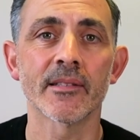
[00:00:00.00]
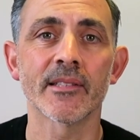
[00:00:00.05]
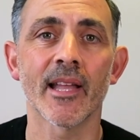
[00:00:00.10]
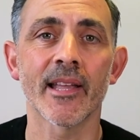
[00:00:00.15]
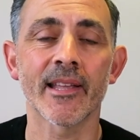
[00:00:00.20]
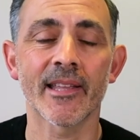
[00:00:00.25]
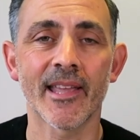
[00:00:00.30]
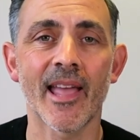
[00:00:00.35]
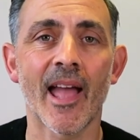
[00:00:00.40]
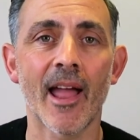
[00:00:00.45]

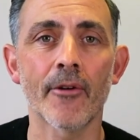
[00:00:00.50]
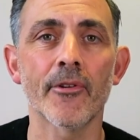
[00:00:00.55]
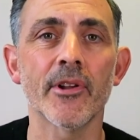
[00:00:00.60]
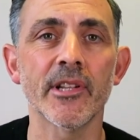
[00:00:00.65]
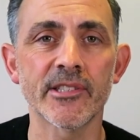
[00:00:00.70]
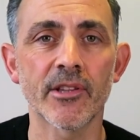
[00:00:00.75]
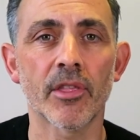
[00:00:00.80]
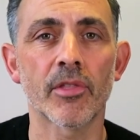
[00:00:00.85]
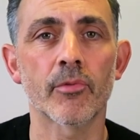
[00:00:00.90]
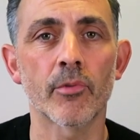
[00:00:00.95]
it
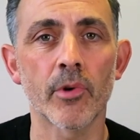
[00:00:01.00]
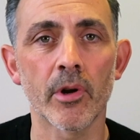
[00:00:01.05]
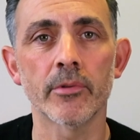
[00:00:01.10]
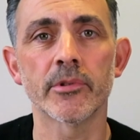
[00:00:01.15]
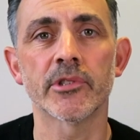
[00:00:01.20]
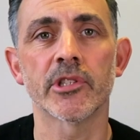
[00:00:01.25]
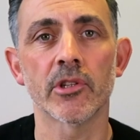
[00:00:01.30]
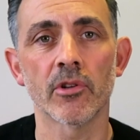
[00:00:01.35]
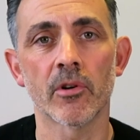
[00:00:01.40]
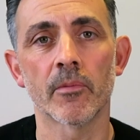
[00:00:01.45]
carries through
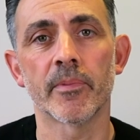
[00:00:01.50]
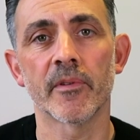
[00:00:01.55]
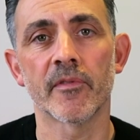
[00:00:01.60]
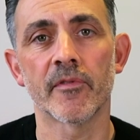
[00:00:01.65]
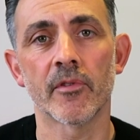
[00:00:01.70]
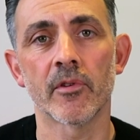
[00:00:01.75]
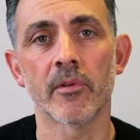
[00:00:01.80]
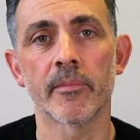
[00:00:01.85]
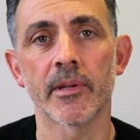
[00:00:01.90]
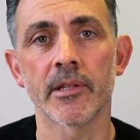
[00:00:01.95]
to your
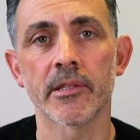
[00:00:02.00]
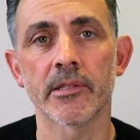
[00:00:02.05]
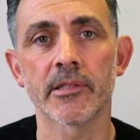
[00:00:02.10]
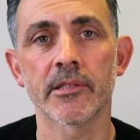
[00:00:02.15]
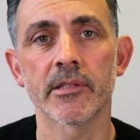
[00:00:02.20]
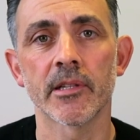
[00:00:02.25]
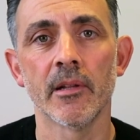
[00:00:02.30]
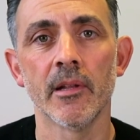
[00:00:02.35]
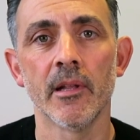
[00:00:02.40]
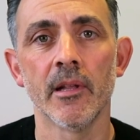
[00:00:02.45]

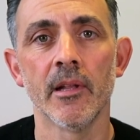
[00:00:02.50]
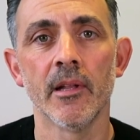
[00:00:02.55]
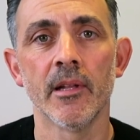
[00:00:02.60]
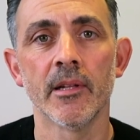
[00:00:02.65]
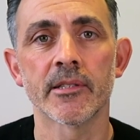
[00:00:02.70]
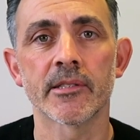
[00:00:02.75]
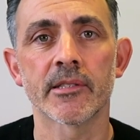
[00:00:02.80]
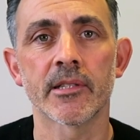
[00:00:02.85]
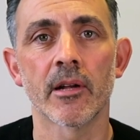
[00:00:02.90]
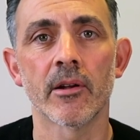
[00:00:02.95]
performance.
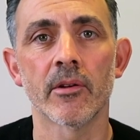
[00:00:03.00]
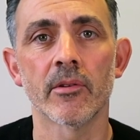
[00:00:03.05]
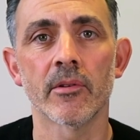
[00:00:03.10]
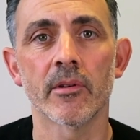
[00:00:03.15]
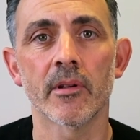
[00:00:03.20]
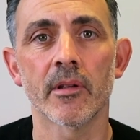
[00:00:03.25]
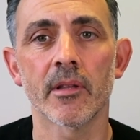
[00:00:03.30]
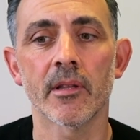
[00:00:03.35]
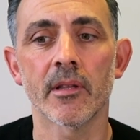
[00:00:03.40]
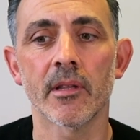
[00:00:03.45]

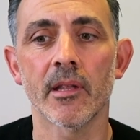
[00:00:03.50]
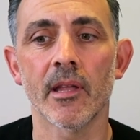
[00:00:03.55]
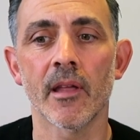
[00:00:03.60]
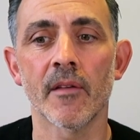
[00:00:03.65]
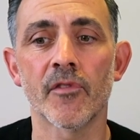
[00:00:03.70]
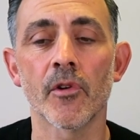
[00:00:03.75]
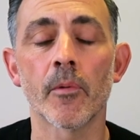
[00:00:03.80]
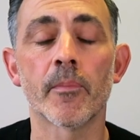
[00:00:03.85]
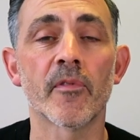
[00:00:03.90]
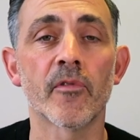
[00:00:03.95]
So
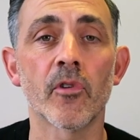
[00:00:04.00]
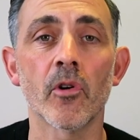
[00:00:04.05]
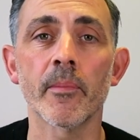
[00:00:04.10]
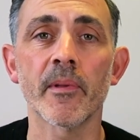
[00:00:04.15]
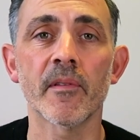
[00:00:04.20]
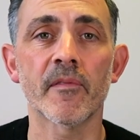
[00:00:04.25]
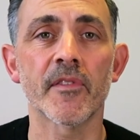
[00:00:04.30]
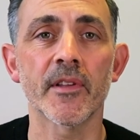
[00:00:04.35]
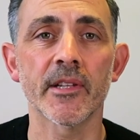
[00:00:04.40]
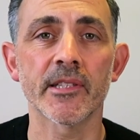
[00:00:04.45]
if you're
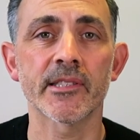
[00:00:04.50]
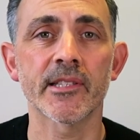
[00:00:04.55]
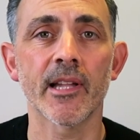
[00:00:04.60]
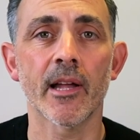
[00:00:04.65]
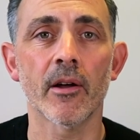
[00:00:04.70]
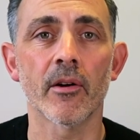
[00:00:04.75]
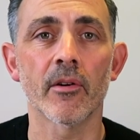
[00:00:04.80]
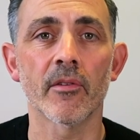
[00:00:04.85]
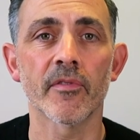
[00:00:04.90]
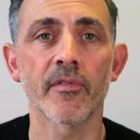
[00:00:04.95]
performing for
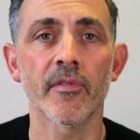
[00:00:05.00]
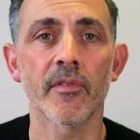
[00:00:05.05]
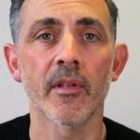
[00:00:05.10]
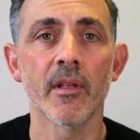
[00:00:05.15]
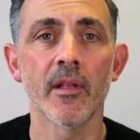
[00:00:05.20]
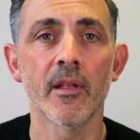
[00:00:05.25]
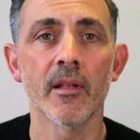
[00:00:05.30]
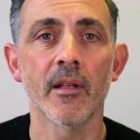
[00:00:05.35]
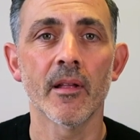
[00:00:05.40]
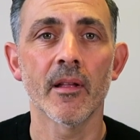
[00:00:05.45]
yourself,
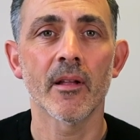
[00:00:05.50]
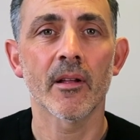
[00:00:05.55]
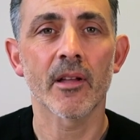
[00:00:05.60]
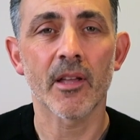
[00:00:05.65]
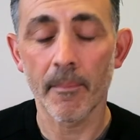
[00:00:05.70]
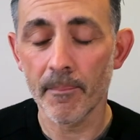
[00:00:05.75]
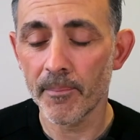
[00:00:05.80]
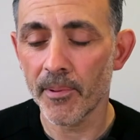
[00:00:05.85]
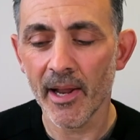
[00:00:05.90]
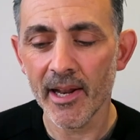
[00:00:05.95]

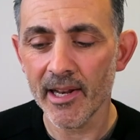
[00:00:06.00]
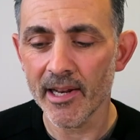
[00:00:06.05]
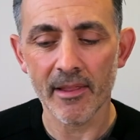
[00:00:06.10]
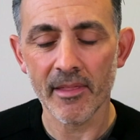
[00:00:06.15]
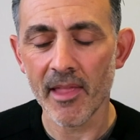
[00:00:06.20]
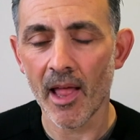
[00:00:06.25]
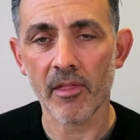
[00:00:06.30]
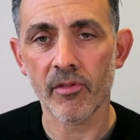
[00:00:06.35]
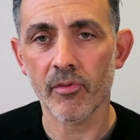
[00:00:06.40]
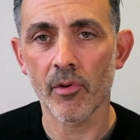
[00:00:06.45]
completely,
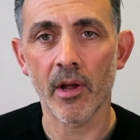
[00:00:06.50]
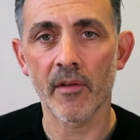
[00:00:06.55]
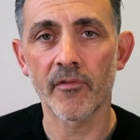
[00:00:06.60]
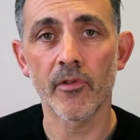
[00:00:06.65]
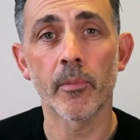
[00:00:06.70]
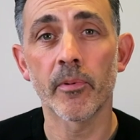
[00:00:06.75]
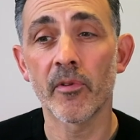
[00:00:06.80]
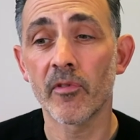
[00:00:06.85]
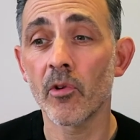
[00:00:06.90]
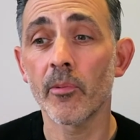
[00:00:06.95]
that's wrong. If
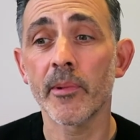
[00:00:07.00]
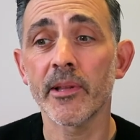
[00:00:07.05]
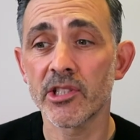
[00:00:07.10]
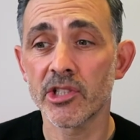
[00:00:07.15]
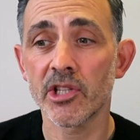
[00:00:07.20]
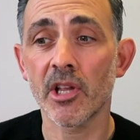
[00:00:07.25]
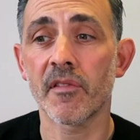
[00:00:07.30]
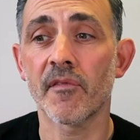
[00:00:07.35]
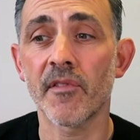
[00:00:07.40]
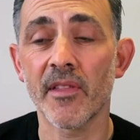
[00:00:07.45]
you're performing
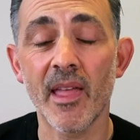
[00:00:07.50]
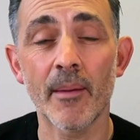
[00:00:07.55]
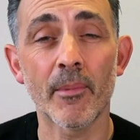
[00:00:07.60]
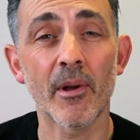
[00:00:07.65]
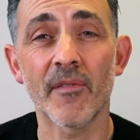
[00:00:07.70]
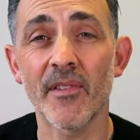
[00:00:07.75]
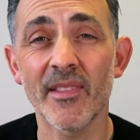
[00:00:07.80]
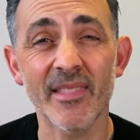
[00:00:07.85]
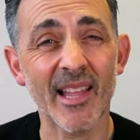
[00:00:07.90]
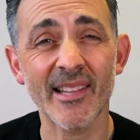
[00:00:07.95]
just for them, I
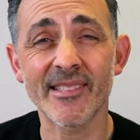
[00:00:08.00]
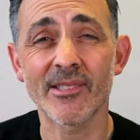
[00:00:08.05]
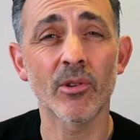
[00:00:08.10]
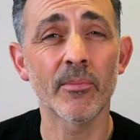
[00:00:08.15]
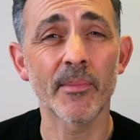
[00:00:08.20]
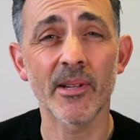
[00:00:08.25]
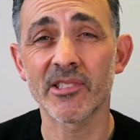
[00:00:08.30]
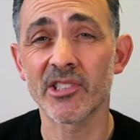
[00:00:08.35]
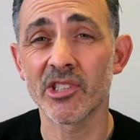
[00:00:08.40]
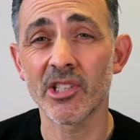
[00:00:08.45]
think that's
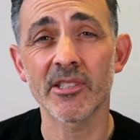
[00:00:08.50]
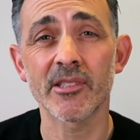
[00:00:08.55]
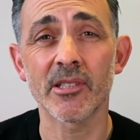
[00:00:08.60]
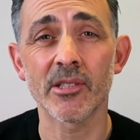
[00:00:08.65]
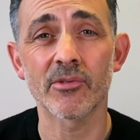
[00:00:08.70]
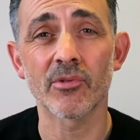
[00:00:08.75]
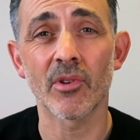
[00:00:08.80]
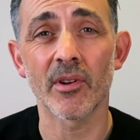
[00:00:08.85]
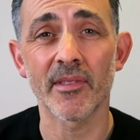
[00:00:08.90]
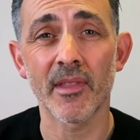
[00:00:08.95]
almost just
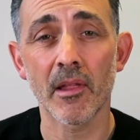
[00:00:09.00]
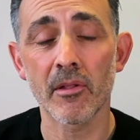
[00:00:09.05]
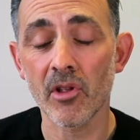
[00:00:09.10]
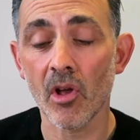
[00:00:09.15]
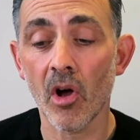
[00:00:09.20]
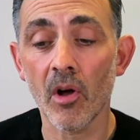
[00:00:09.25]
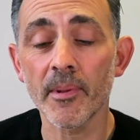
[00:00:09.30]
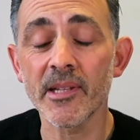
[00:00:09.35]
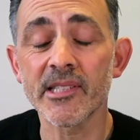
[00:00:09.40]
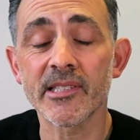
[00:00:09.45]
as wrong. There's
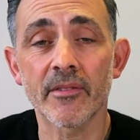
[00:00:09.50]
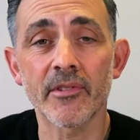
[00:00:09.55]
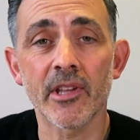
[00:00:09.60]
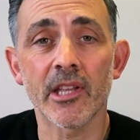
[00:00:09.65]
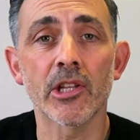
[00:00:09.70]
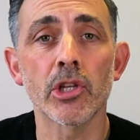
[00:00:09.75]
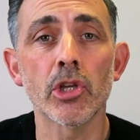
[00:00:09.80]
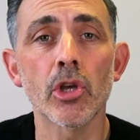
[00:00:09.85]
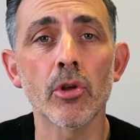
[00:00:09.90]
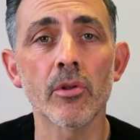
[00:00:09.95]
got to be something
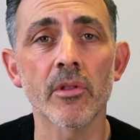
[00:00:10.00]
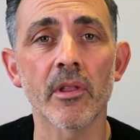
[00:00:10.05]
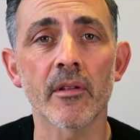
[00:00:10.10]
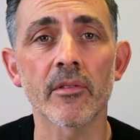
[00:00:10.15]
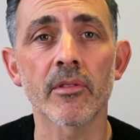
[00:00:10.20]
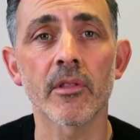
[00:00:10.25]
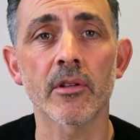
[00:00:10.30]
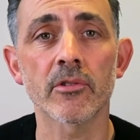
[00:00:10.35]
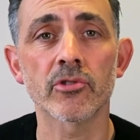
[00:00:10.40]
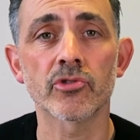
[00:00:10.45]
in you
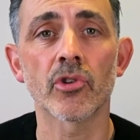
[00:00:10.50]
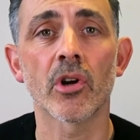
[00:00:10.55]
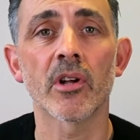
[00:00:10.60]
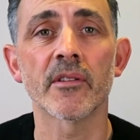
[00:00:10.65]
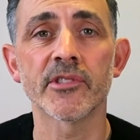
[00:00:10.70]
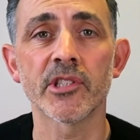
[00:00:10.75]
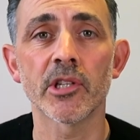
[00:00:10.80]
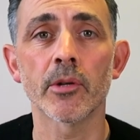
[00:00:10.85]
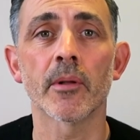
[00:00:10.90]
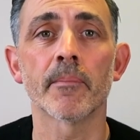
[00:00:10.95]
that, that
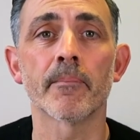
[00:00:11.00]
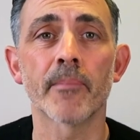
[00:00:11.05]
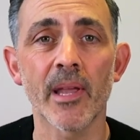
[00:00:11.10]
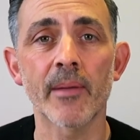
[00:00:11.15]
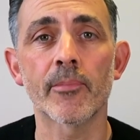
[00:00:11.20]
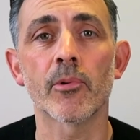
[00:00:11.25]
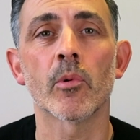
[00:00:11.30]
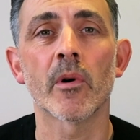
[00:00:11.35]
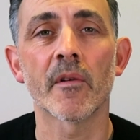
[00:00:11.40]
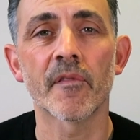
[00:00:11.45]
drives you, and
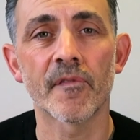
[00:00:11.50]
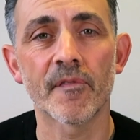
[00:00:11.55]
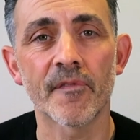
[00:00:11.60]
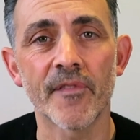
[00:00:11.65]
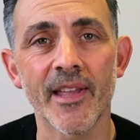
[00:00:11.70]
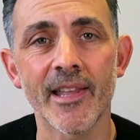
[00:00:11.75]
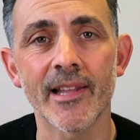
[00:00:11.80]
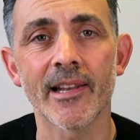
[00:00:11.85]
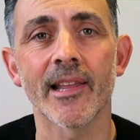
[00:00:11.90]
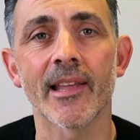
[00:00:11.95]
people will
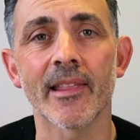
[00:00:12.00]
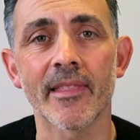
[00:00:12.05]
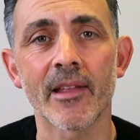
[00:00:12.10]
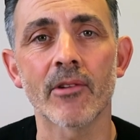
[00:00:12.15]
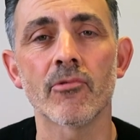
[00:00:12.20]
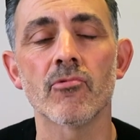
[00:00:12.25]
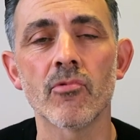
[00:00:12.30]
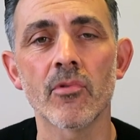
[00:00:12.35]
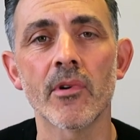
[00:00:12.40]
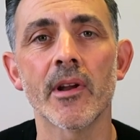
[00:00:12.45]
feel it. They
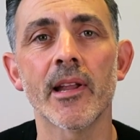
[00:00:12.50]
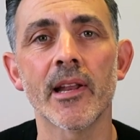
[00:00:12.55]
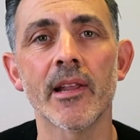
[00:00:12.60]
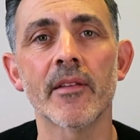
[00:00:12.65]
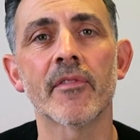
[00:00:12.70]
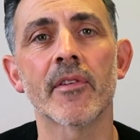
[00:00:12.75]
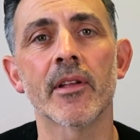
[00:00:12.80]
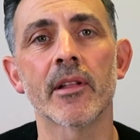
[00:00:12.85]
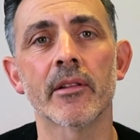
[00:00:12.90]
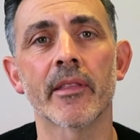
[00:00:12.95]
really
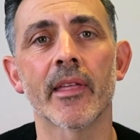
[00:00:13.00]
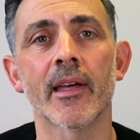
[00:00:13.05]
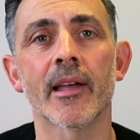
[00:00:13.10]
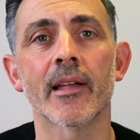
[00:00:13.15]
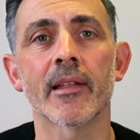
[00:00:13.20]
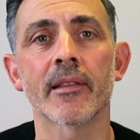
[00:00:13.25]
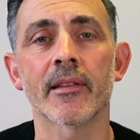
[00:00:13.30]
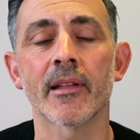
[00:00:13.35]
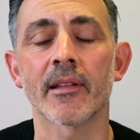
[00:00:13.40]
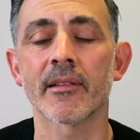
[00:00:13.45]
feel
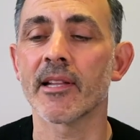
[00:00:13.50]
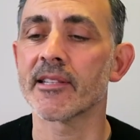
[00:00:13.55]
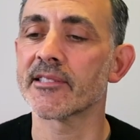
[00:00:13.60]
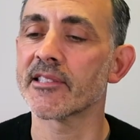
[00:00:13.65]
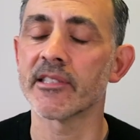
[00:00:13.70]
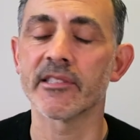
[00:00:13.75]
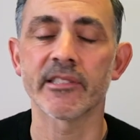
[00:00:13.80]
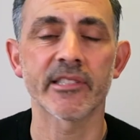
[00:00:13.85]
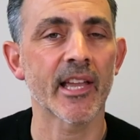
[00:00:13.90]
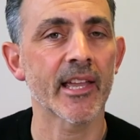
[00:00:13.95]
that, and, and that's
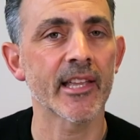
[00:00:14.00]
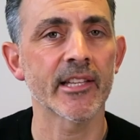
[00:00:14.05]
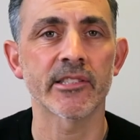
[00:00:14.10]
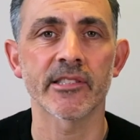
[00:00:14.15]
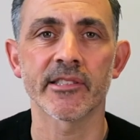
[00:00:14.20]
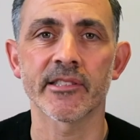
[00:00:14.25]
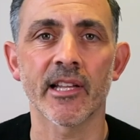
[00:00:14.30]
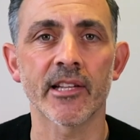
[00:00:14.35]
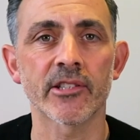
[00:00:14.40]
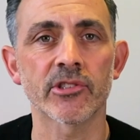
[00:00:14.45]

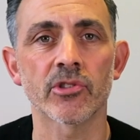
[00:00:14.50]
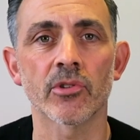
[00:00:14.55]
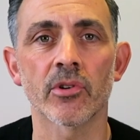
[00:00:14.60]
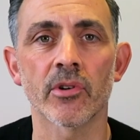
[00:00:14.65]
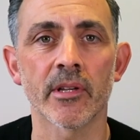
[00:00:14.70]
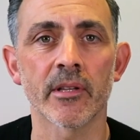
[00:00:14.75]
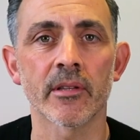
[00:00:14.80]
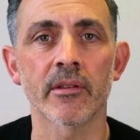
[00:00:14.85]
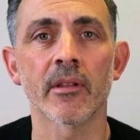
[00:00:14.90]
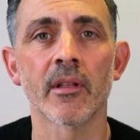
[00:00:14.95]
contagious, that
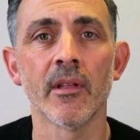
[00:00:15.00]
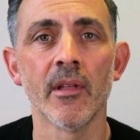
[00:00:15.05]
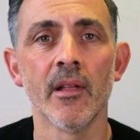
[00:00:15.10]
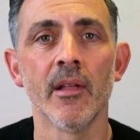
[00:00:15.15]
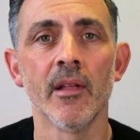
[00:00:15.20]
joy. And